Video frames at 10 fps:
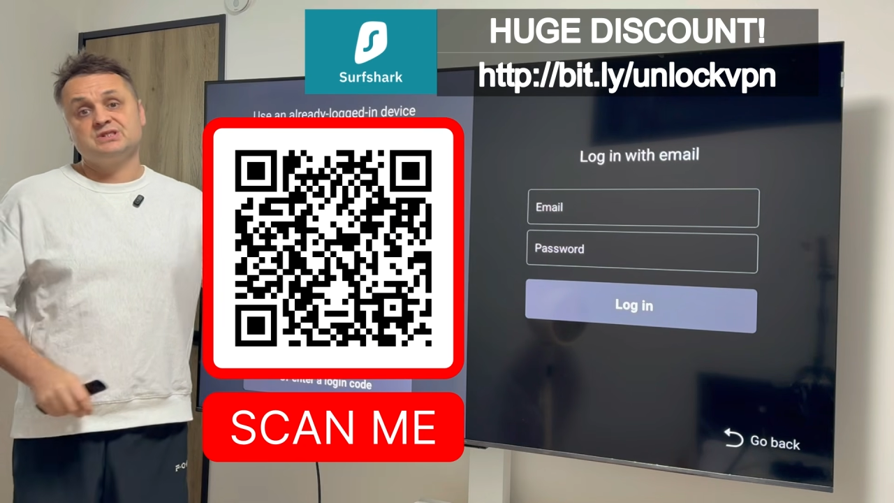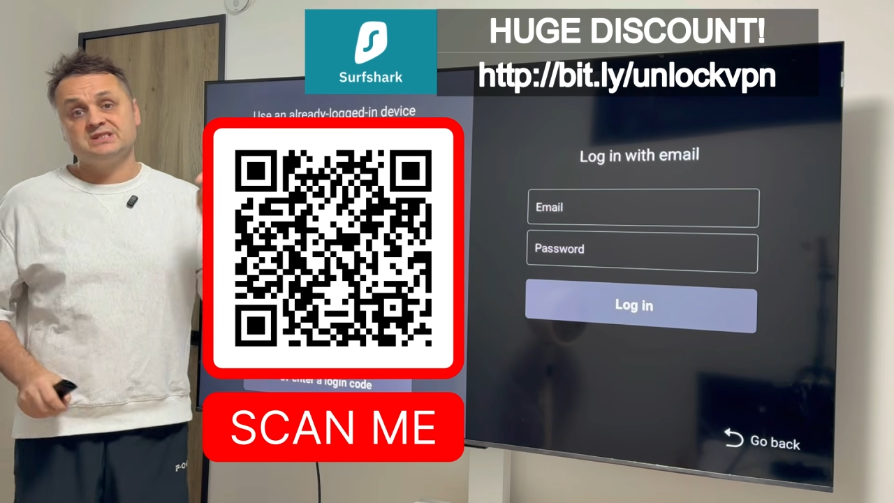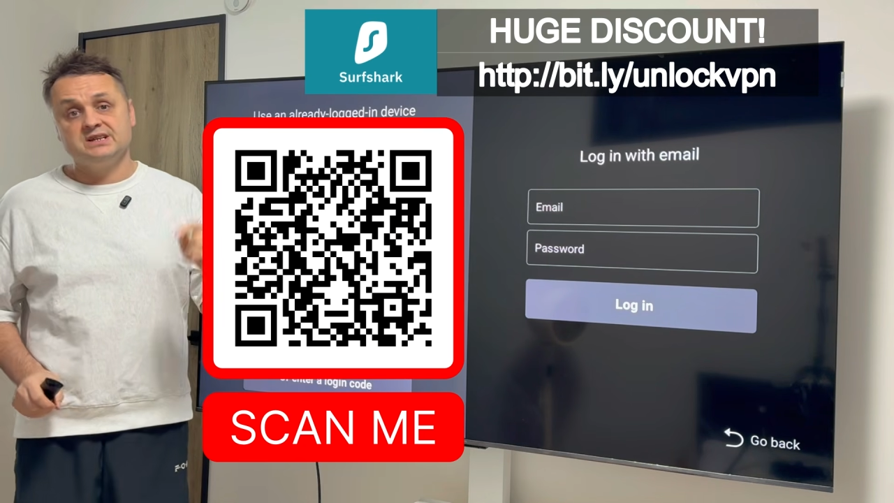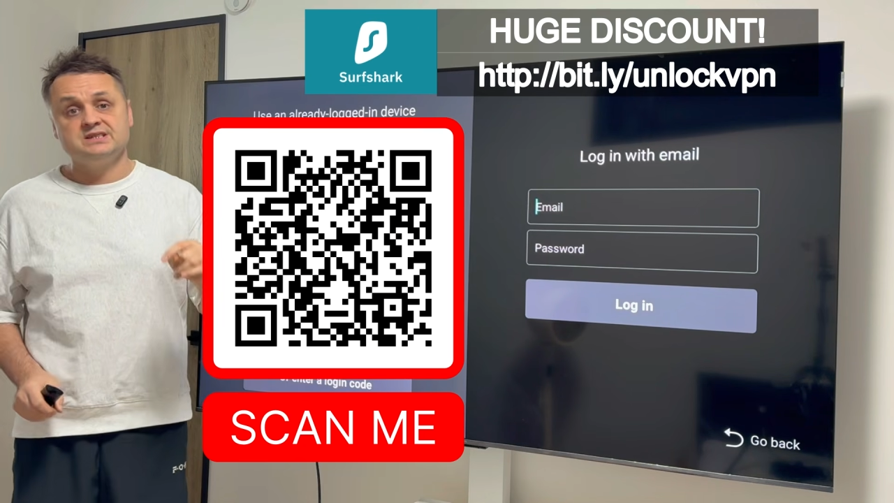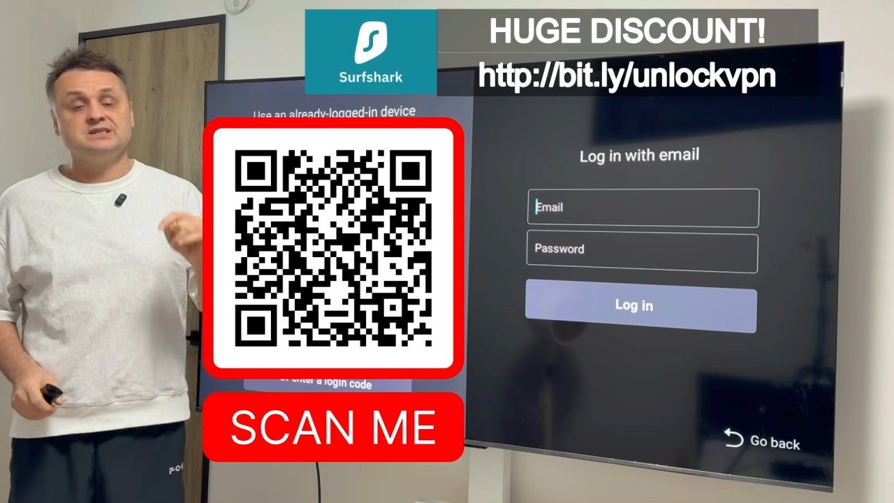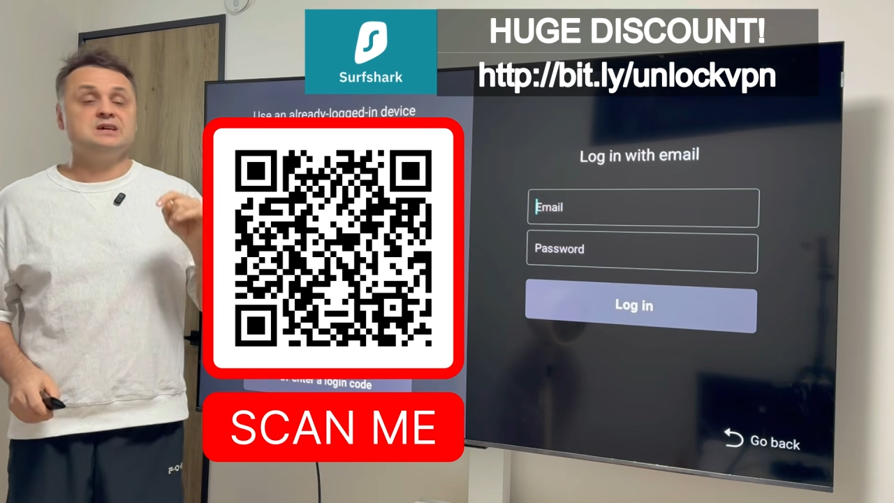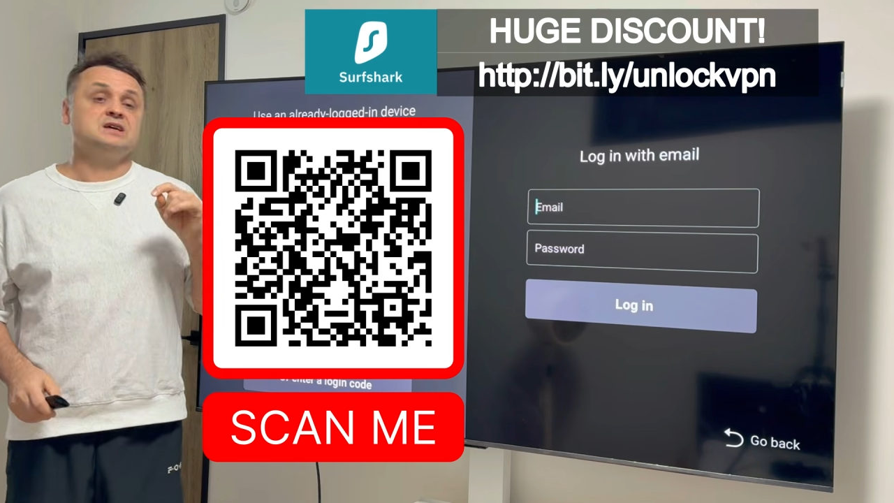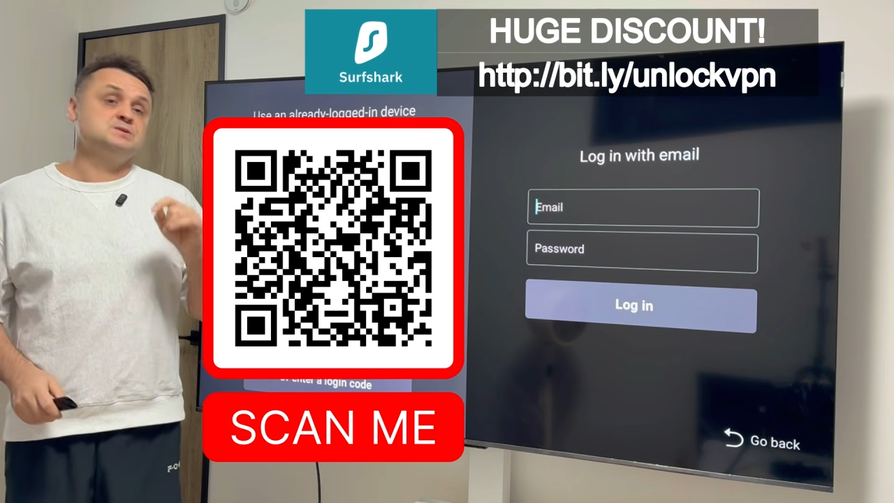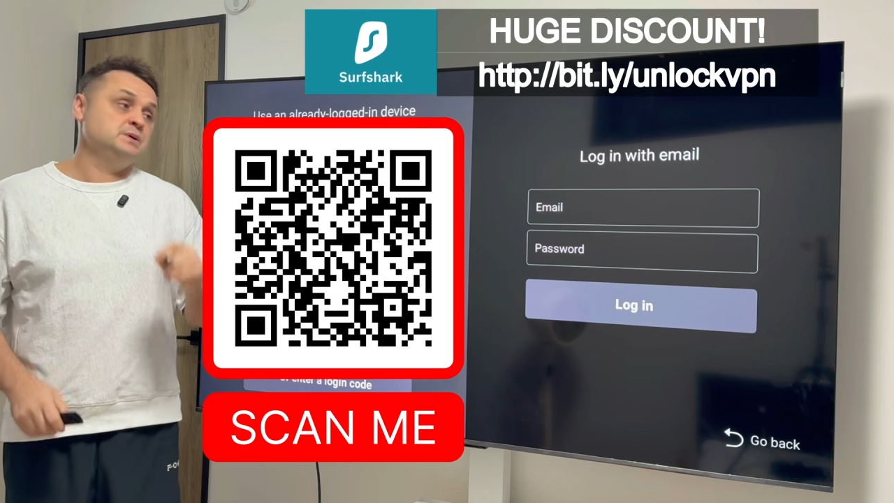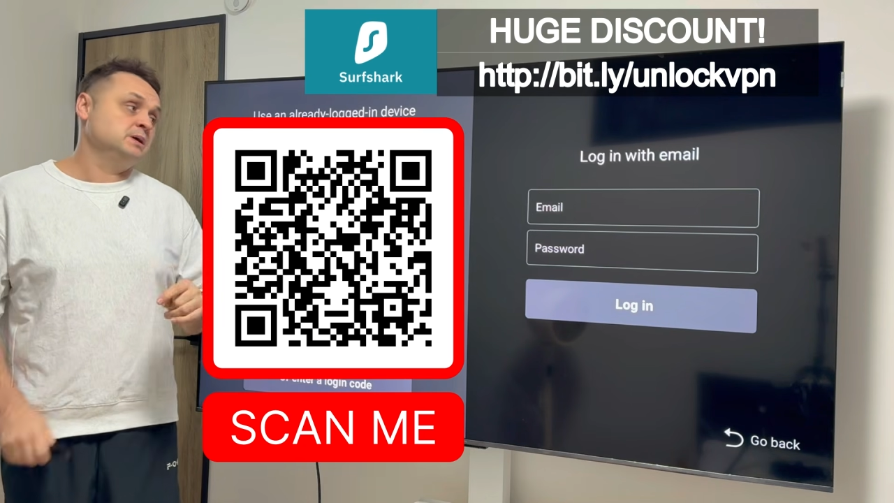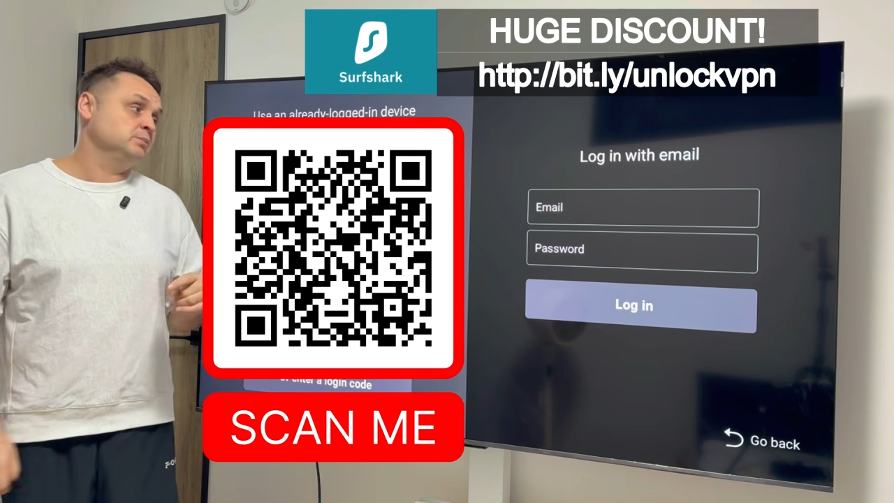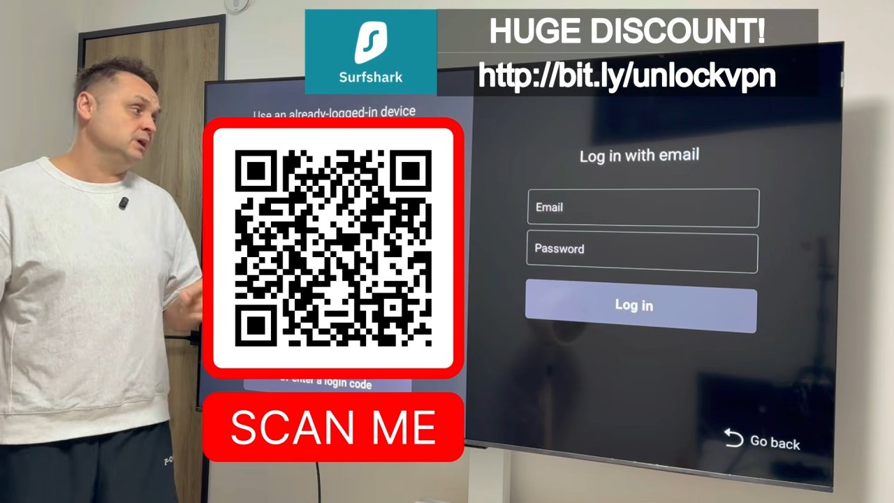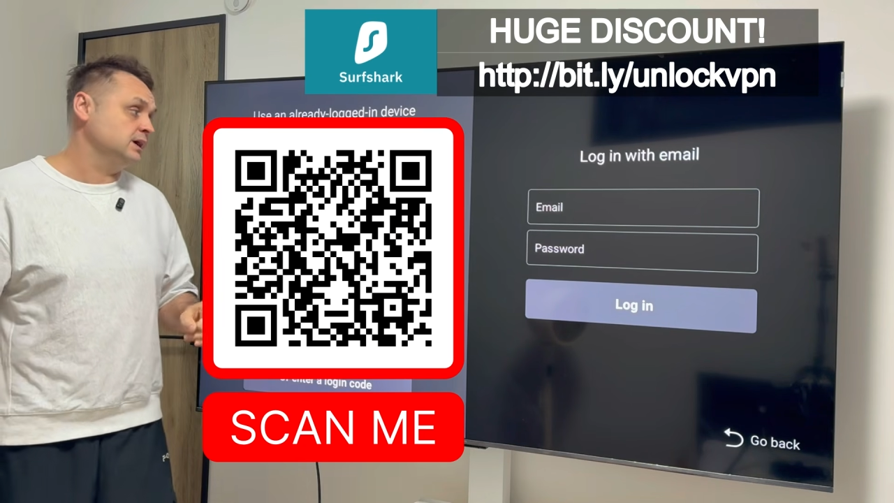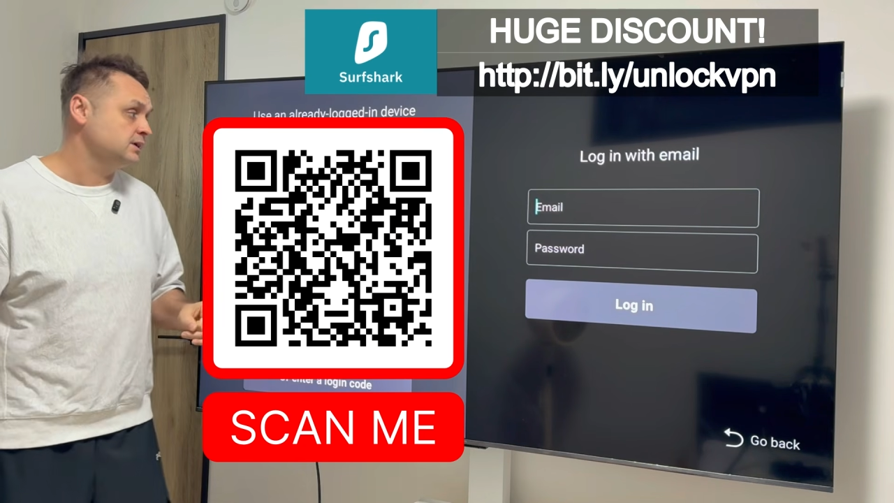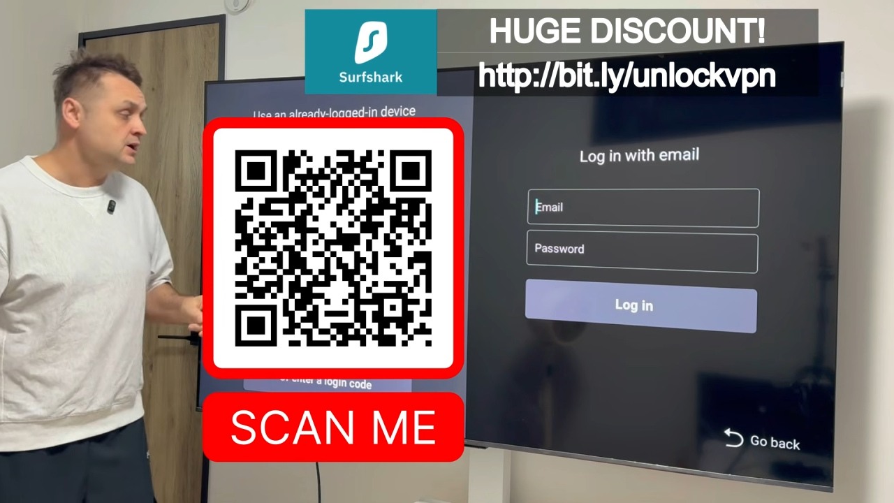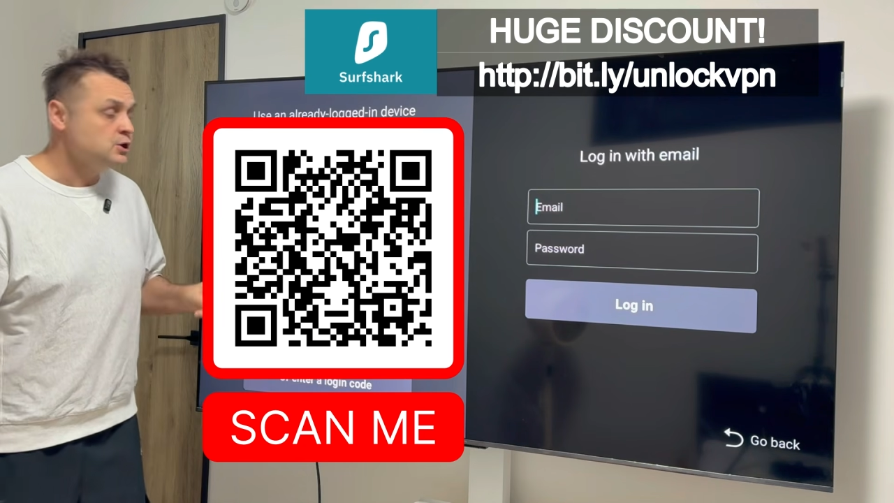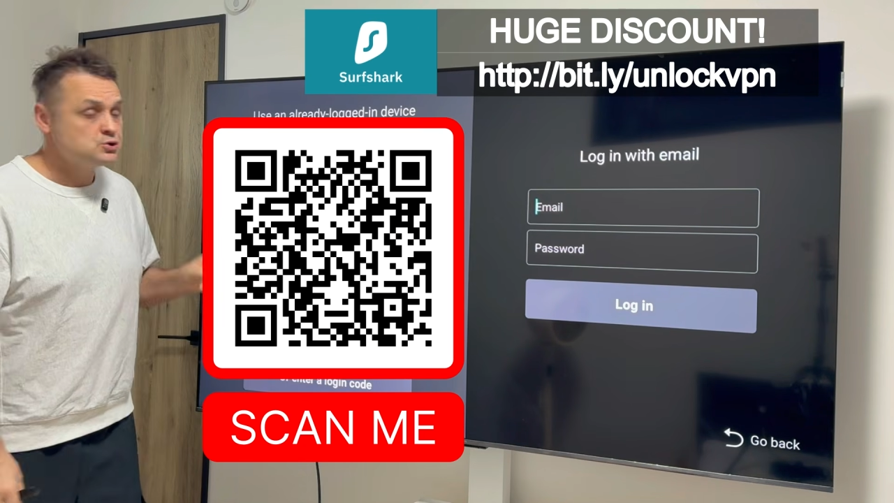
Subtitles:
since it's being blocked.